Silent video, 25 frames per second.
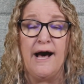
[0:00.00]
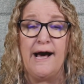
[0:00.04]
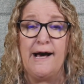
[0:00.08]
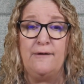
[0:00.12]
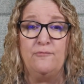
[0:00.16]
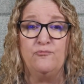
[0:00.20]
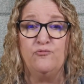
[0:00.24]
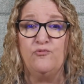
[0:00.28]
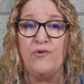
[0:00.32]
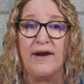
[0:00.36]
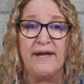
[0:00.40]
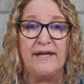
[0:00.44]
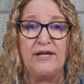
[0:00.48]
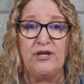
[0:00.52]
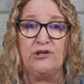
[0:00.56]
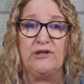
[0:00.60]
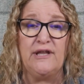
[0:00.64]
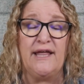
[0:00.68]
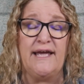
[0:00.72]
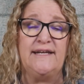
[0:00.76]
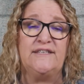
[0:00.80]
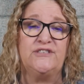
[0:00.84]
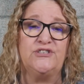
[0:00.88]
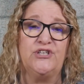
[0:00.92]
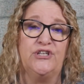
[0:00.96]

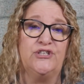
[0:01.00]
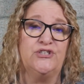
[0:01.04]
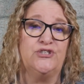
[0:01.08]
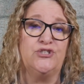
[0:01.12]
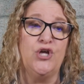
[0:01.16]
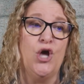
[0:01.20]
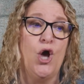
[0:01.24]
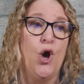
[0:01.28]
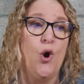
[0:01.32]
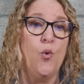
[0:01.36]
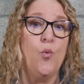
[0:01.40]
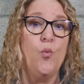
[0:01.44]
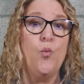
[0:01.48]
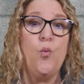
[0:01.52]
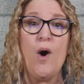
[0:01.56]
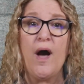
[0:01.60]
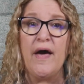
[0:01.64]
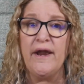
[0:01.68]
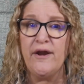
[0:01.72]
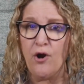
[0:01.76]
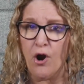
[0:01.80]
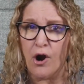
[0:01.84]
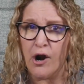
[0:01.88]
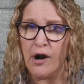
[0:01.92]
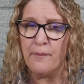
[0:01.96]
regulations.
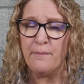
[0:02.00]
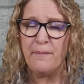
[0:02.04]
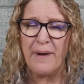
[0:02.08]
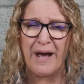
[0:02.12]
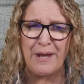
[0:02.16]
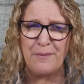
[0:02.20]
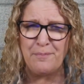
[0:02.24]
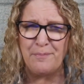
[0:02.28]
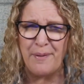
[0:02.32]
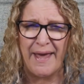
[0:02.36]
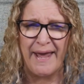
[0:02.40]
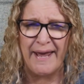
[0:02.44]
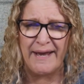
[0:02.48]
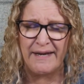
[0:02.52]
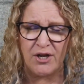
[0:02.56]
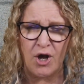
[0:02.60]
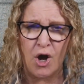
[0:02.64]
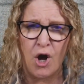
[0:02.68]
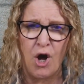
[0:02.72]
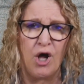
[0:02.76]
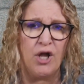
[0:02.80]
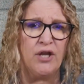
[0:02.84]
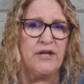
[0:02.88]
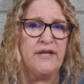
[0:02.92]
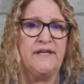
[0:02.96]
What are my paid
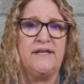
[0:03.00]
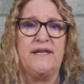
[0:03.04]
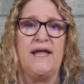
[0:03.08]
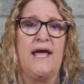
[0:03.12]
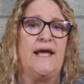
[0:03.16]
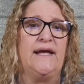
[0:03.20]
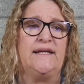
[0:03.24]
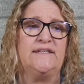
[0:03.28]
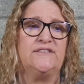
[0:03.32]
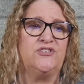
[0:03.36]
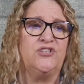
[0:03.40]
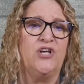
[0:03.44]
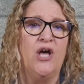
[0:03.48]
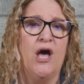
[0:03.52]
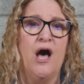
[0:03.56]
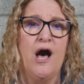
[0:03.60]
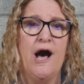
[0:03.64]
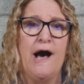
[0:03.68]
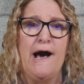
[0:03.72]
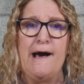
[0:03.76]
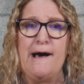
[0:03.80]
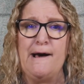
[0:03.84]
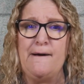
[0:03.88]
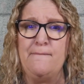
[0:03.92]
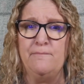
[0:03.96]
holidays?
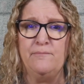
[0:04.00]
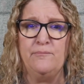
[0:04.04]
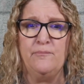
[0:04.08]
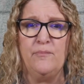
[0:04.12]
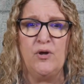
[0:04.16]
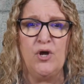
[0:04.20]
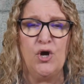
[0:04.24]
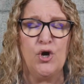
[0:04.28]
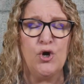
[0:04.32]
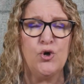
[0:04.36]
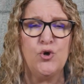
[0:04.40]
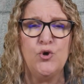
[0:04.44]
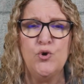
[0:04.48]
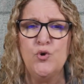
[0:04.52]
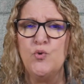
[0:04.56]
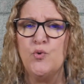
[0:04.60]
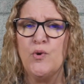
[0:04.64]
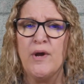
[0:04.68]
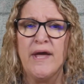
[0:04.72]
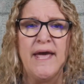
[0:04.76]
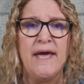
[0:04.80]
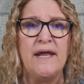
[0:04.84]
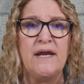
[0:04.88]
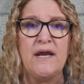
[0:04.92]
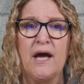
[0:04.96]
Who
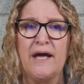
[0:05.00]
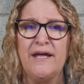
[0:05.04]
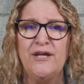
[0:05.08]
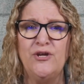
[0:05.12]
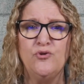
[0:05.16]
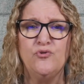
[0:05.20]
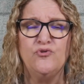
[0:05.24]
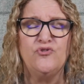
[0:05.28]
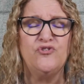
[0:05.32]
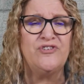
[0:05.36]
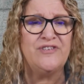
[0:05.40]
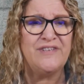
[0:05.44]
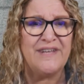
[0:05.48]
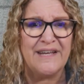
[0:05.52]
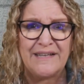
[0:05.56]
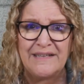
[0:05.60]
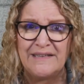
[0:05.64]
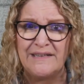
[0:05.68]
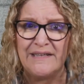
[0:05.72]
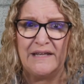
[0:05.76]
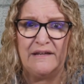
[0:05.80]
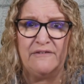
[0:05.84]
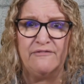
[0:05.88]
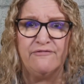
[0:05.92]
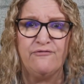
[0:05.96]
can I use
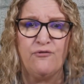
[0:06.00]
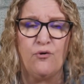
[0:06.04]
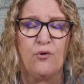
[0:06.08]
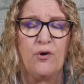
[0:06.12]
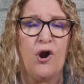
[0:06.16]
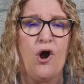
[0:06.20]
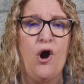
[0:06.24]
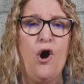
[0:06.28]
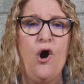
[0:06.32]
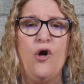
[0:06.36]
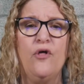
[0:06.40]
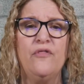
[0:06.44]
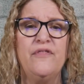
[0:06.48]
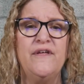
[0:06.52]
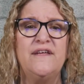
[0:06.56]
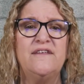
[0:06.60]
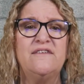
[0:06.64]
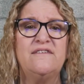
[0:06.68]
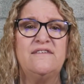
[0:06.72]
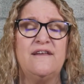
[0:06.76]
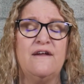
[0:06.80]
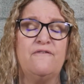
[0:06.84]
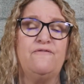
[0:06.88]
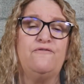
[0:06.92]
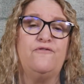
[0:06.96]
sick leave for? All
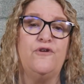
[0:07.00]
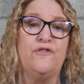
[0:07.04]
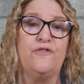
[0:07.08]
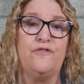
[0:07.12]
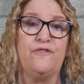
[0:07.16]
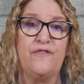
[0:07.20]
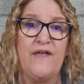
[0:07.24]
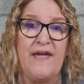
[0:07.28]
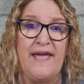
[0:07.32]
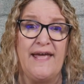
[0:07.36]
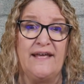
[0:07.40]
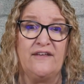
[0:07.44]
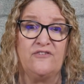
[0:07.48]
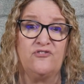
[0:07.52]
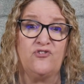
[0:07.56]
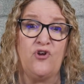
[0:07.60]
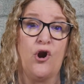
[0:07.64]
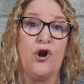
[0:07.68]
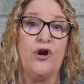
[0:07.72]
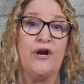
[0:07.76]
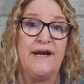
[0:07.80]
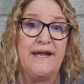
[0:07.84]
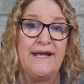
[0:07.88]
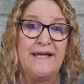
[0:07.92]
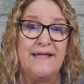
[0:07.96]
these different things
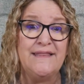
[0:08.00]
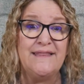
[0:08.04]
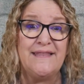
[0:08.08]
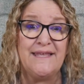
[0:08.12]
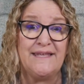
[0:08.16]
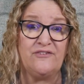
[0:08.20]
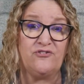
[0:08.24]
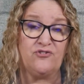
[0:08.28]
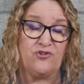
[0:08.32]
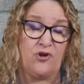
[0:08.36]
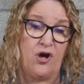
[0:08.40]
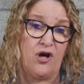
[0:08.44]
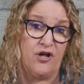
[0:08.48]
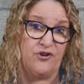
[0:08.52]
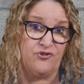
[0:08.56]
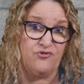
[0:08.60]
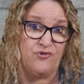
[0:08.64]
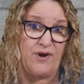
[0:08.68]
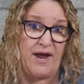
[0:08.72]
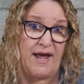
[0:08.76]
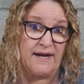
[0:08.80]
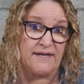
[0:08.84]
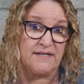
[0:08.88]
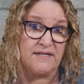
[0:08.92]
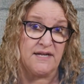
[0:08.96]
are in this
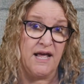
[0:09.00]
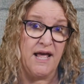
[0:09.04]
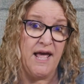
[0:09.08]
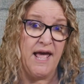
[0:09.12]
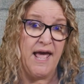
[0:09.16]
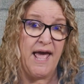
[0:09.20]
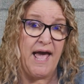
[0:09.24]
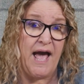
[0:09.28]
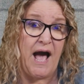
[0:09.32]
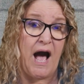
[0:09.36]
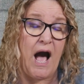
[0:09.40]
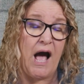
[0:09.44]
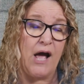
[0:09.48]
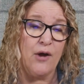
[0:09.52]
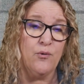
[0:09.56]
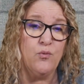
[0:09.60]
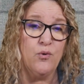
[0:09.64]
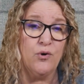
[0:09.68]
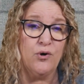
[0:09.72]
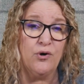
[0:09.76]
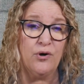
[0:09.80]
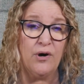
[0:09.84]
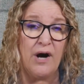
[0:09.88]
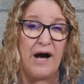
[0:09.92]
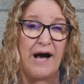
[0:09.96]
contract. I
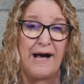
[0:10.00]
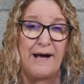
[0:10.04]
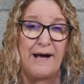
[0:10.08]
will